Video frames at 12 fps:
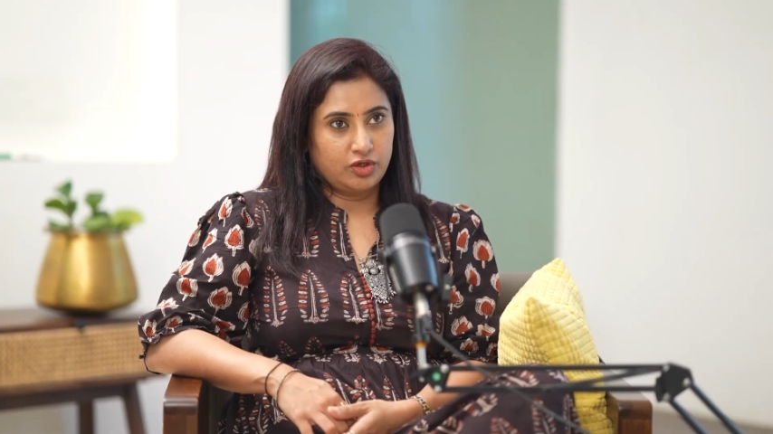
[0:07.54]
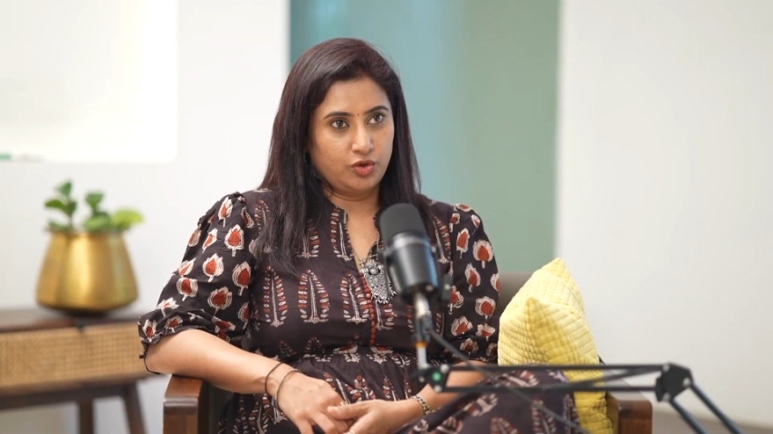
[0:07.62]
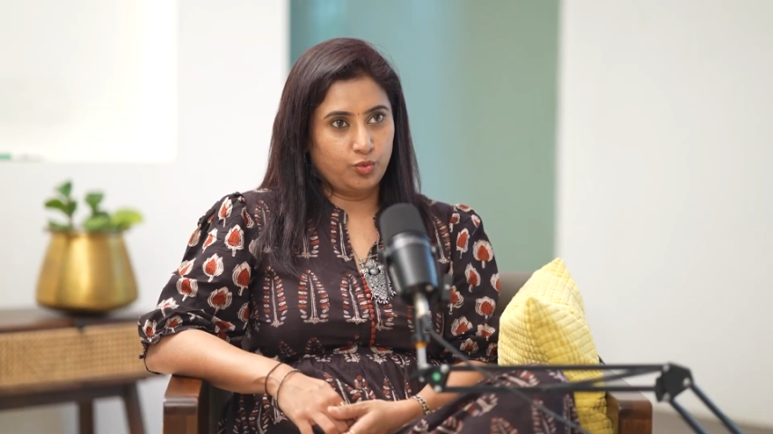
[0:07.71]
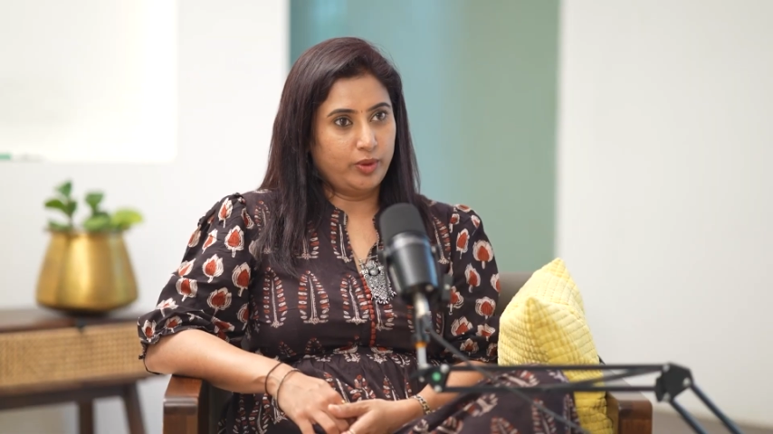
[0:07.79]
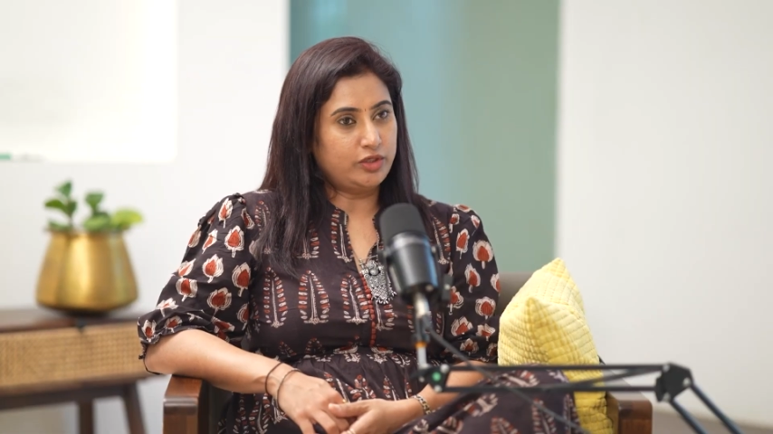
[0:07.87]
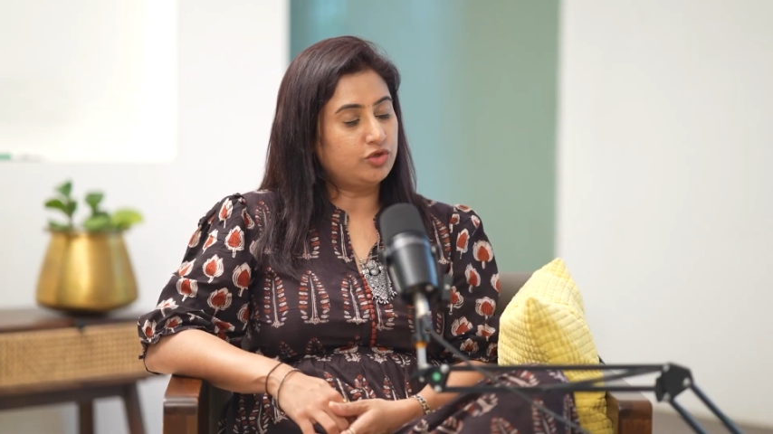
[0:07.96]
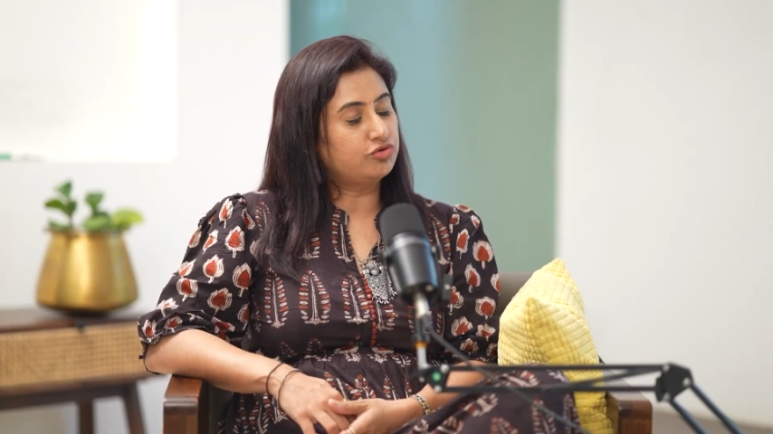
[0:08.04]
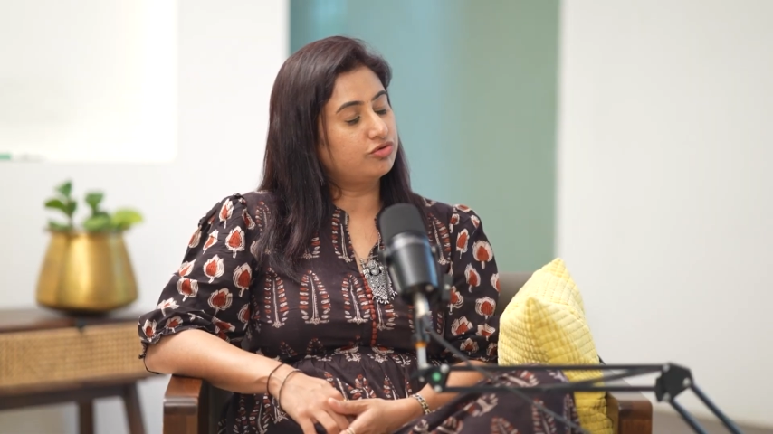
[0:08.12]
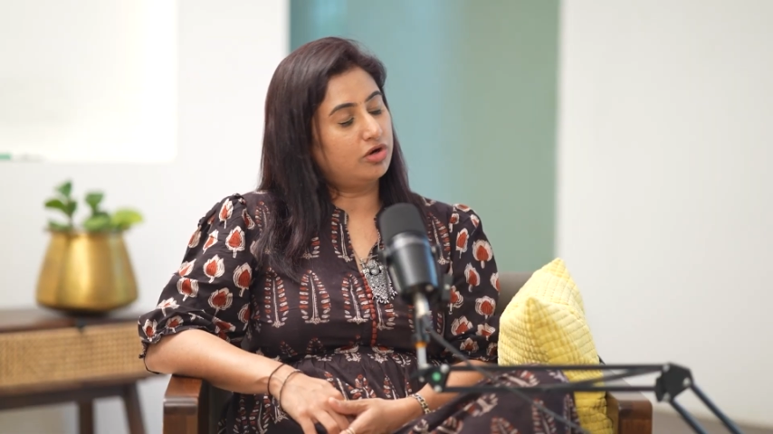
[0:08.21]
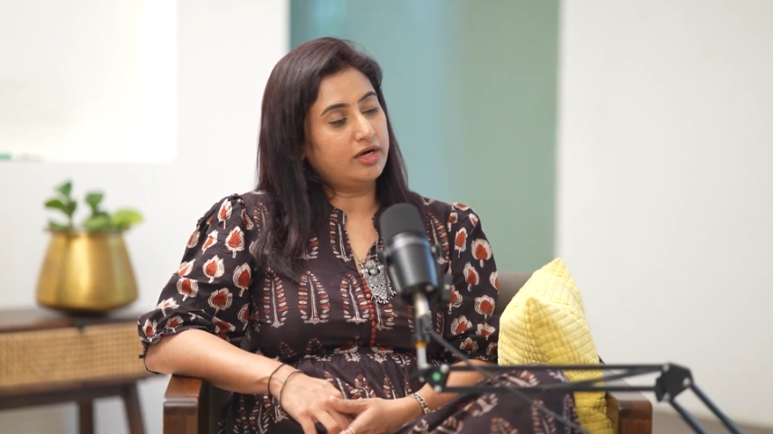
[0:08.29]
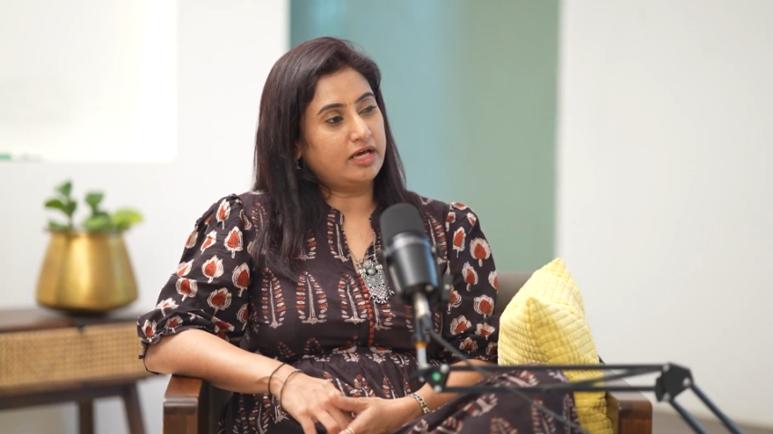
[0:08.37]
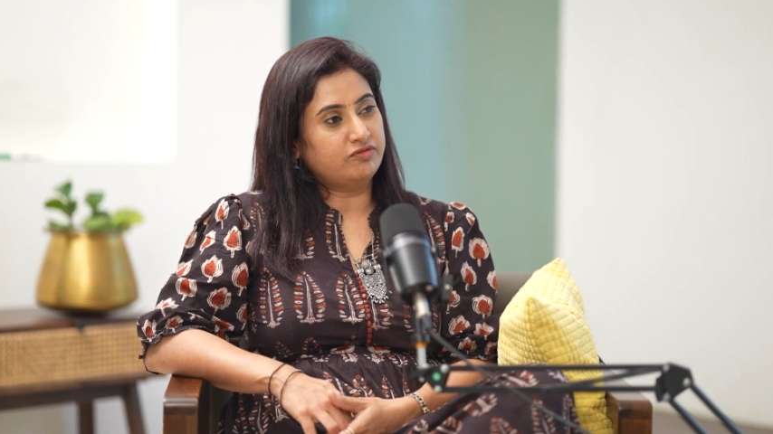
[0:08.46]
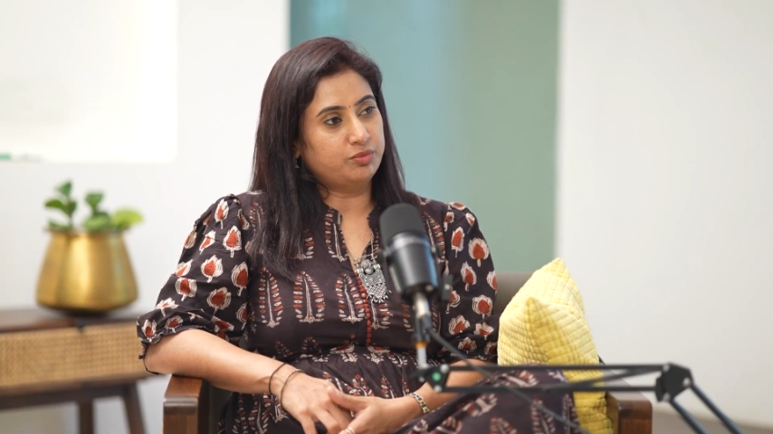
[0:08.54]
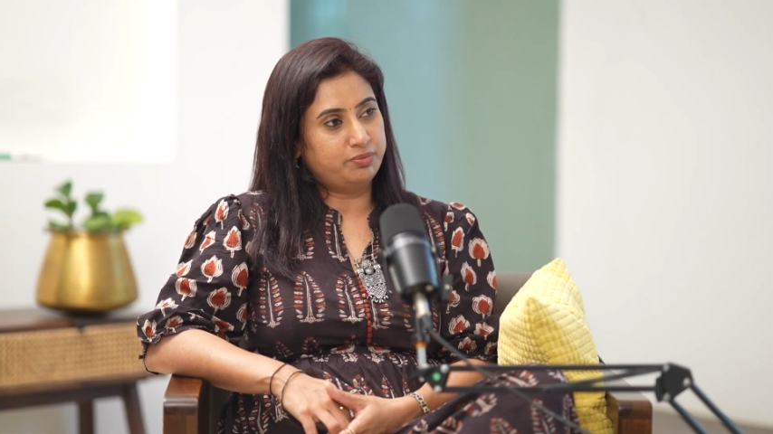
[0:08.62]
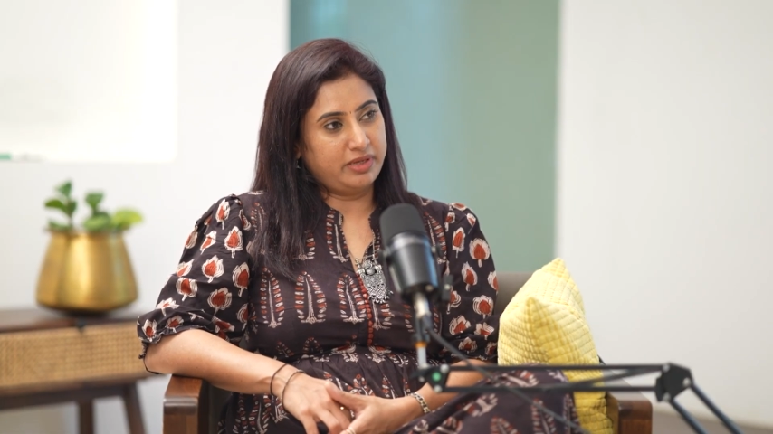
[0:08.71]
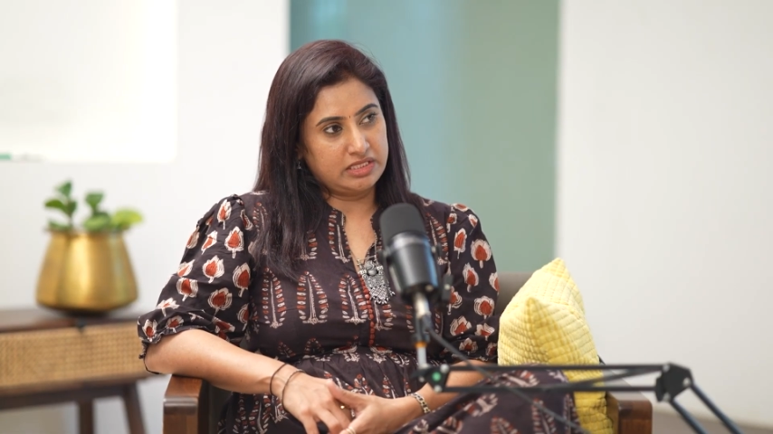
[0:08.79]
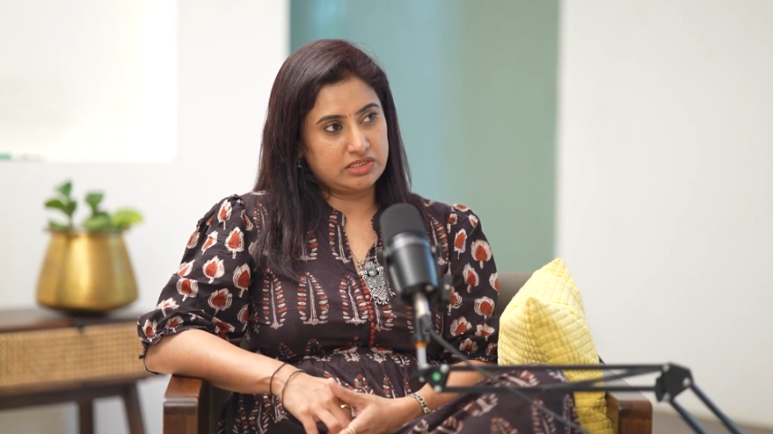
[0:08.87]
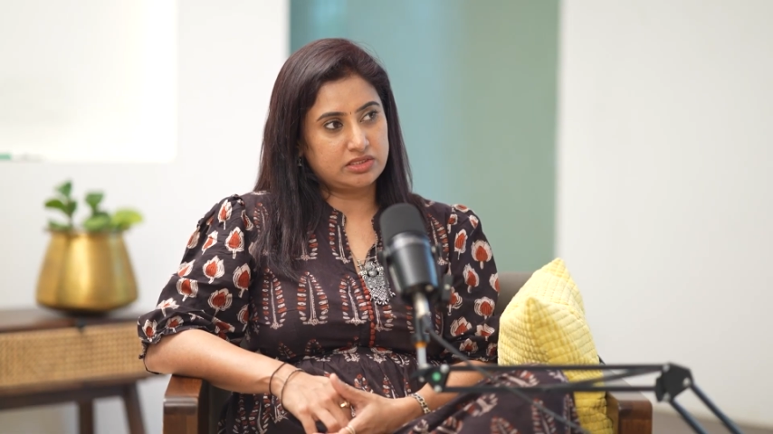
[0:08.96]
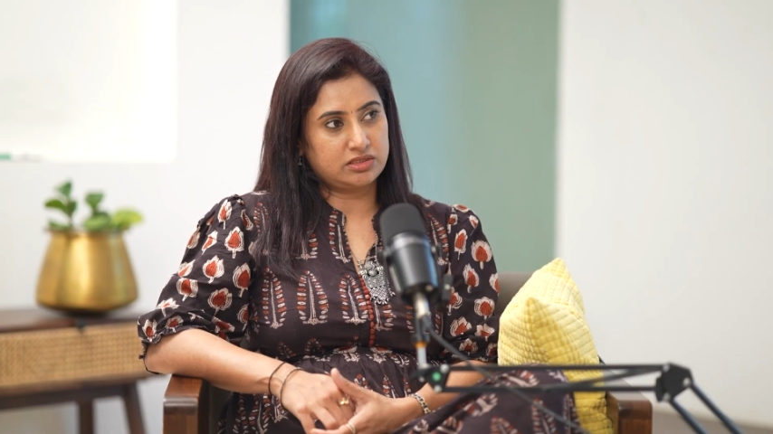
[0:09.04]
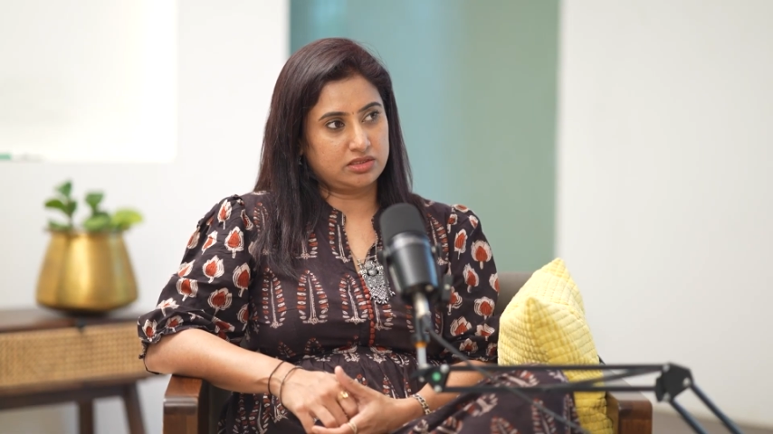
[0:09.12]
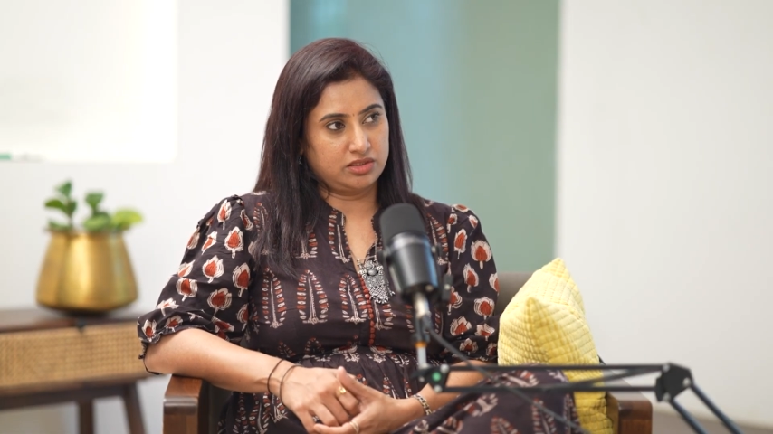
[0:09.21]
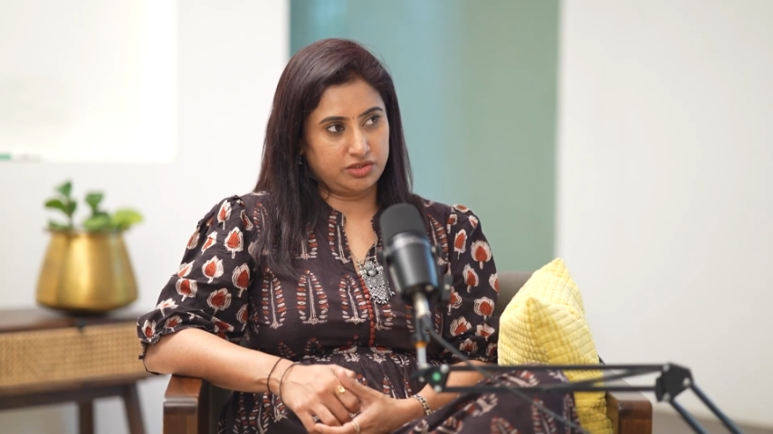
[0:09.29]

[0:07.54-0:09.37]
When you do not have a base,